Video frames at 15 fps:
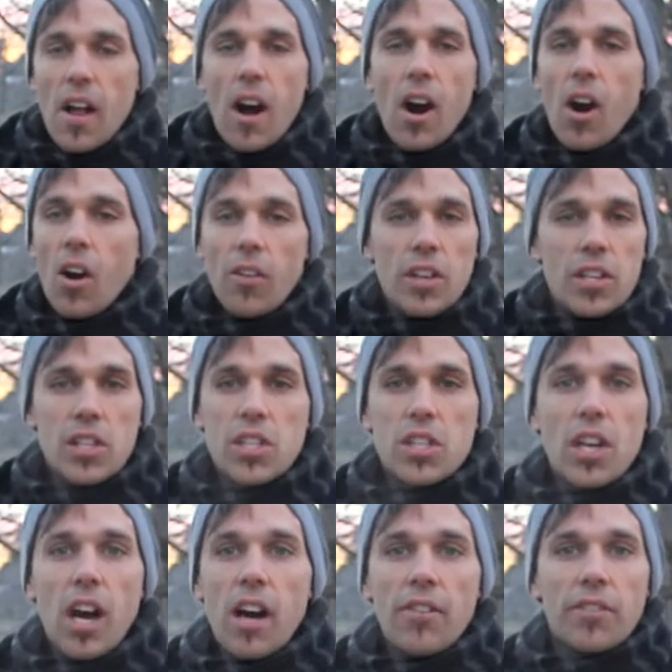all this
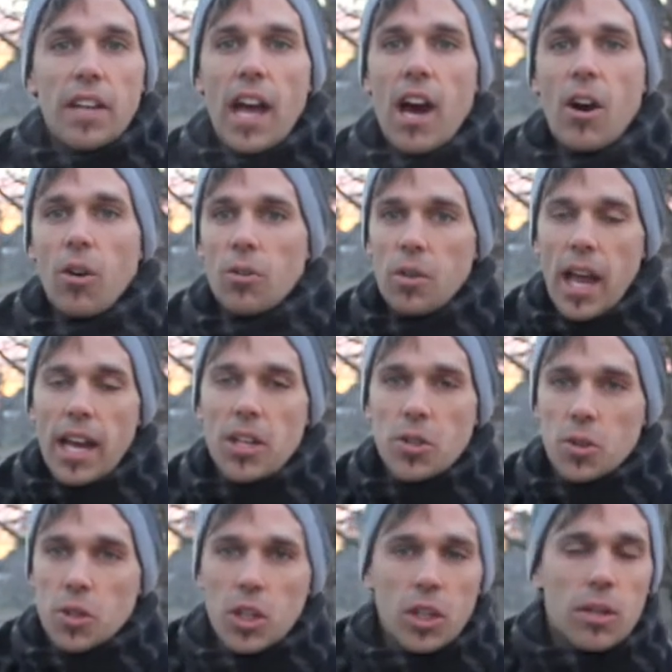stuff and how the
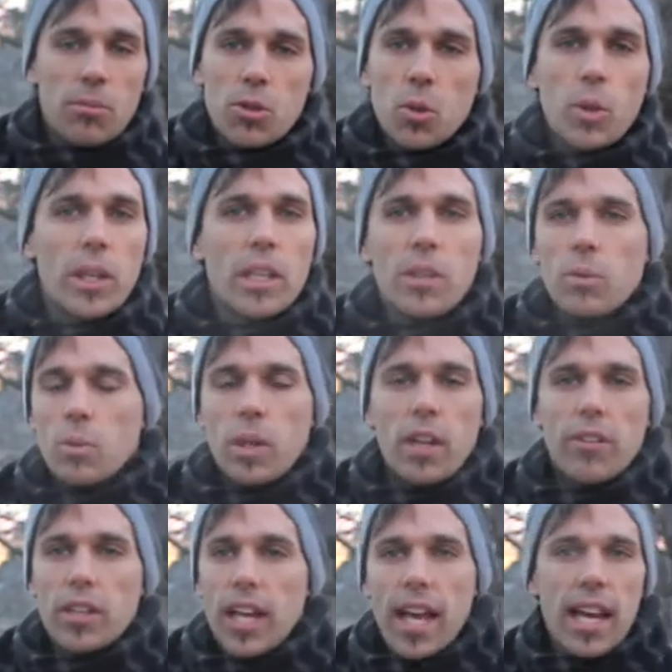angel took him 20
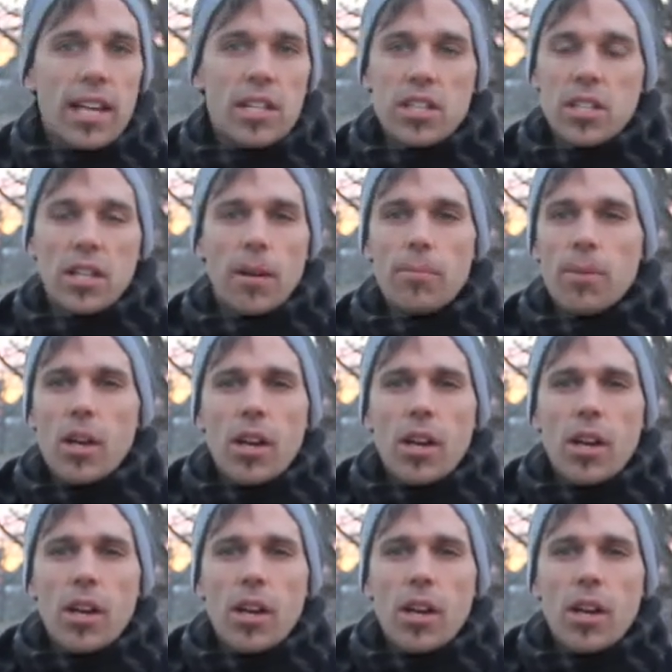whatever days to,